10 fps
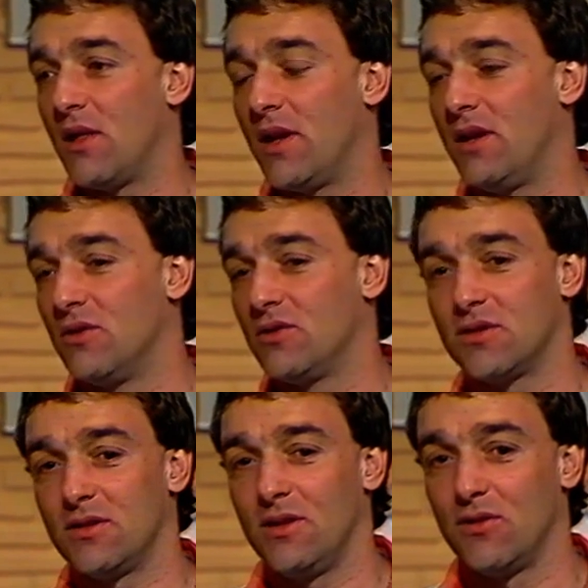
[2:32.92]
I think those
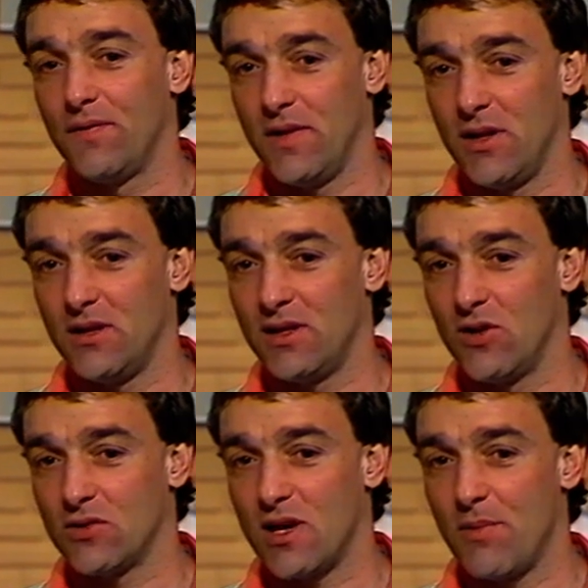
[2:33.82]
are, fairy
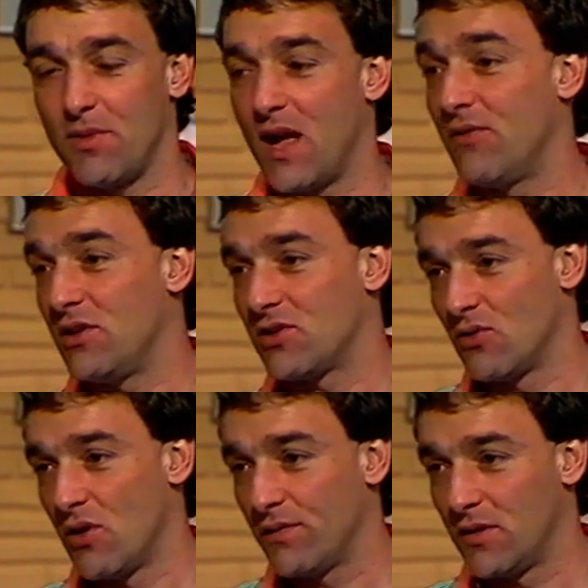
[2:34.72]
tales that happen every
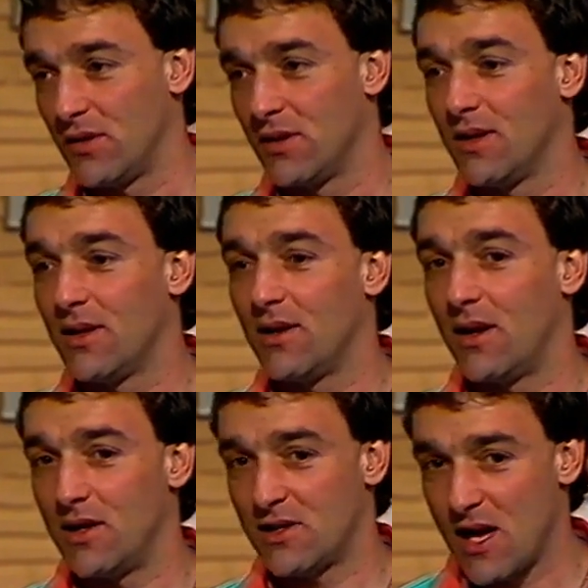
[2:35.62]
so often,
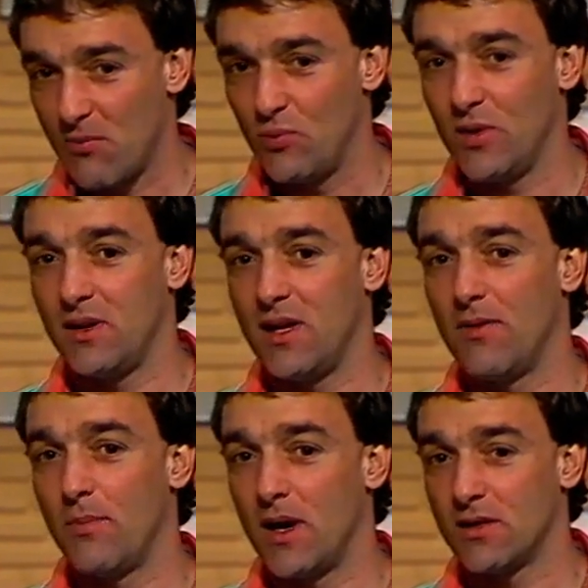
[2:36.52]
and it's happened with
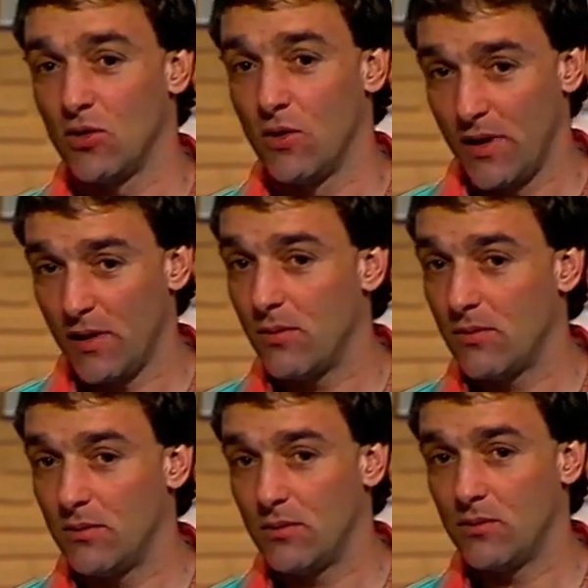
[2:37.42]
Dave Bassett
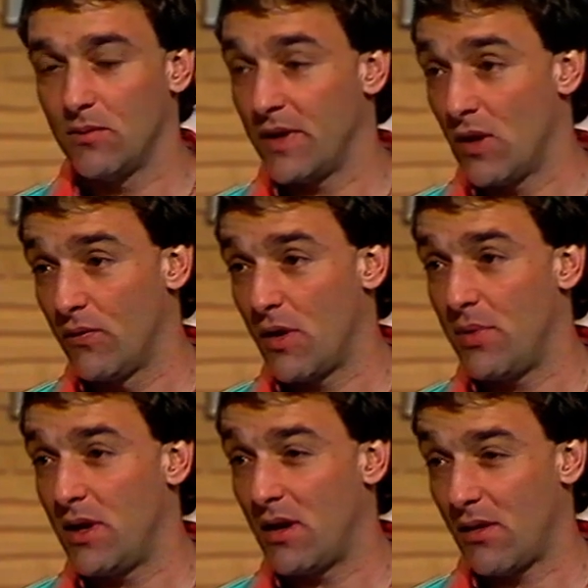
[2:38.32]
don't forget, over a
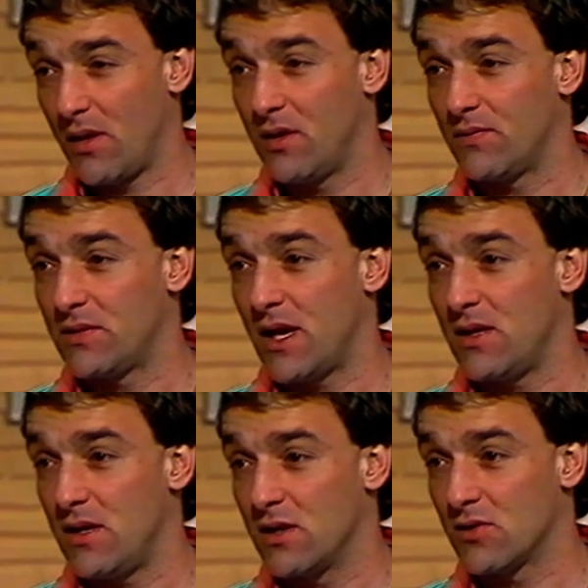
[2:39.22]
period, I think, of
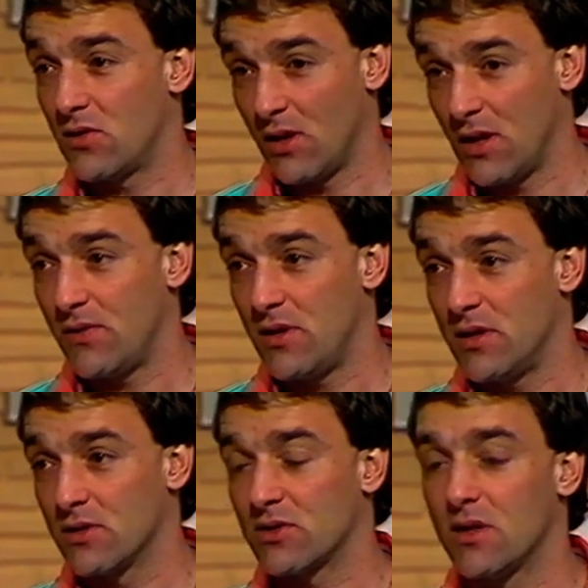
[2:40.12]
10 years or 11
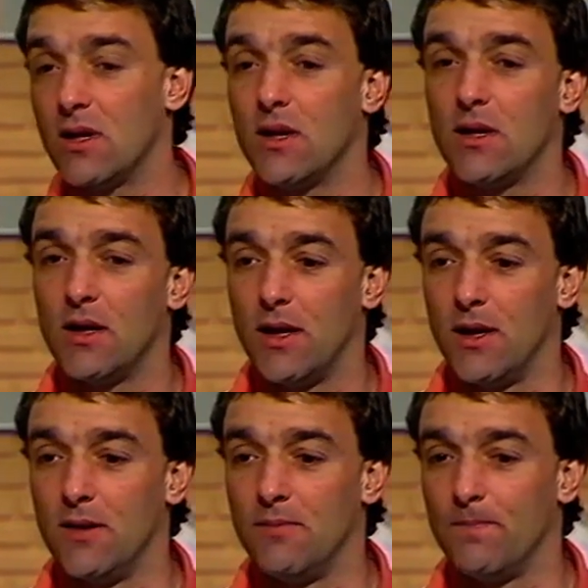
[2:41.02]
years.
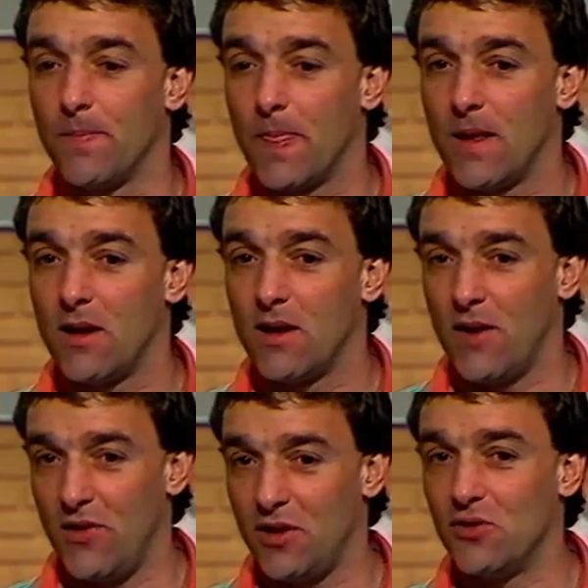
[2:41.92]

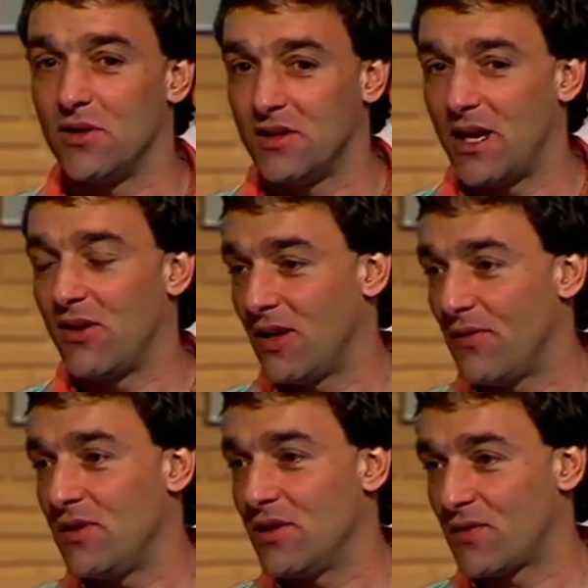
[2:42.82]
If you could do it in 10 or
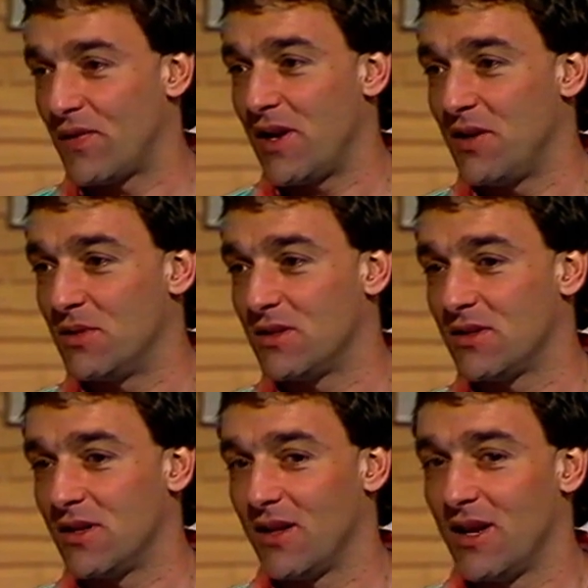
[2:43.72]
11 years, fine, but
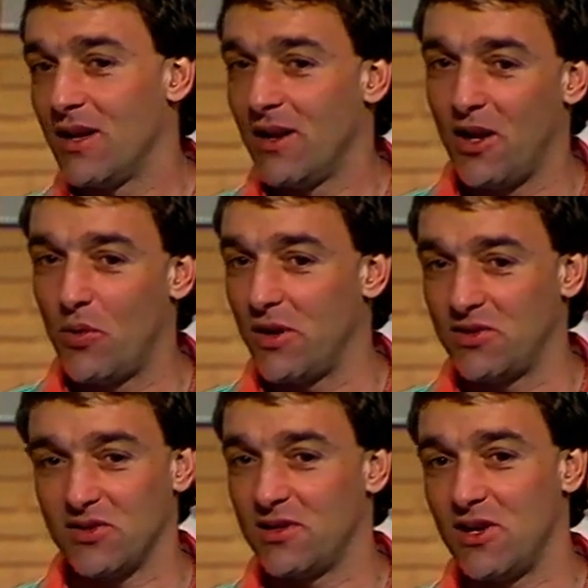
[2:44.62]
in quick
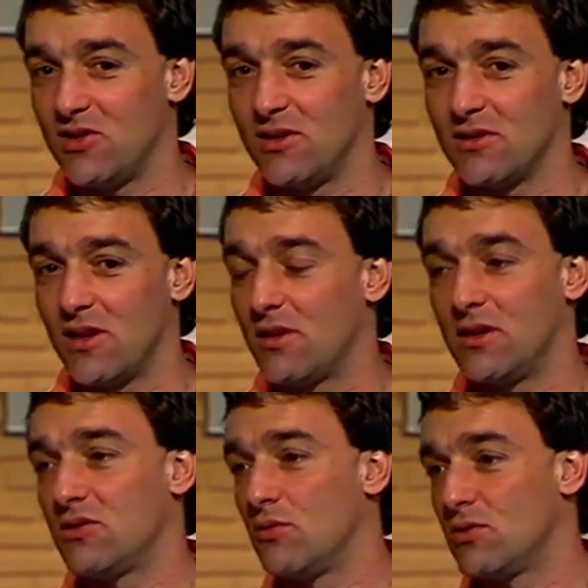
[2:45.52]
succession,
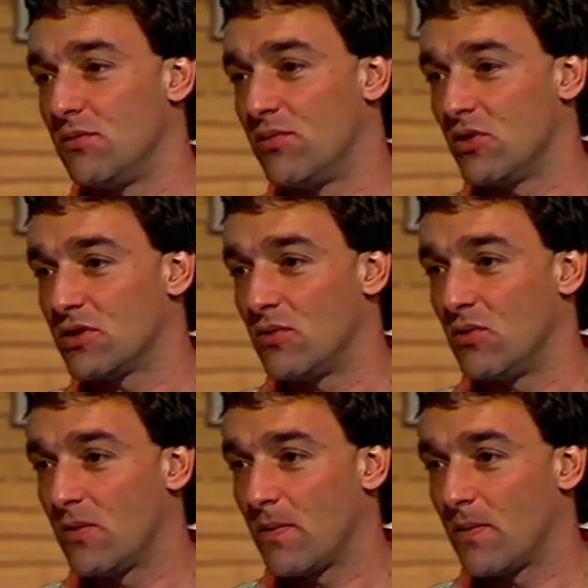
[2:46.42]
it's almost impossible.